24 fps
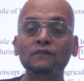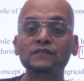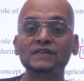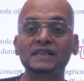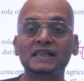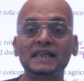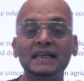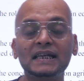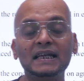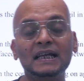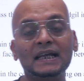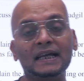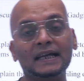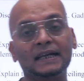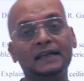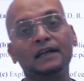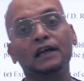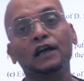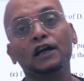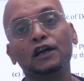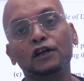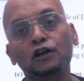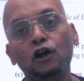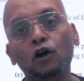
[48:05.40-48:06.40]
of
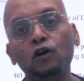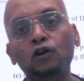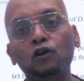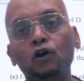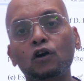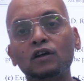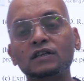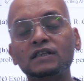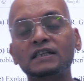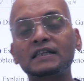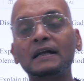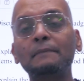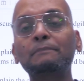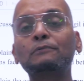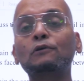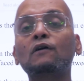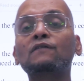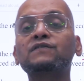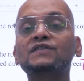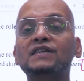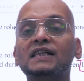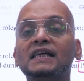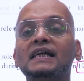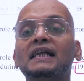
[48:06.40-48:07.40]
ceiling. Now, concept
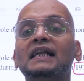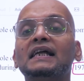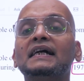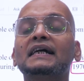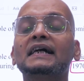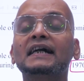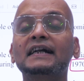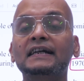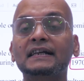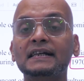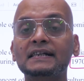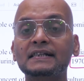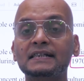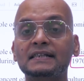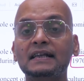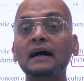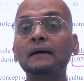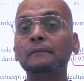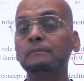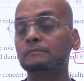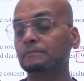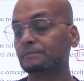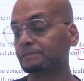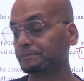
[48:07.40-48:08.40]
of ceiling, it is
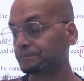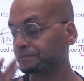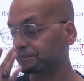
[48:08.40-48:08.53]
the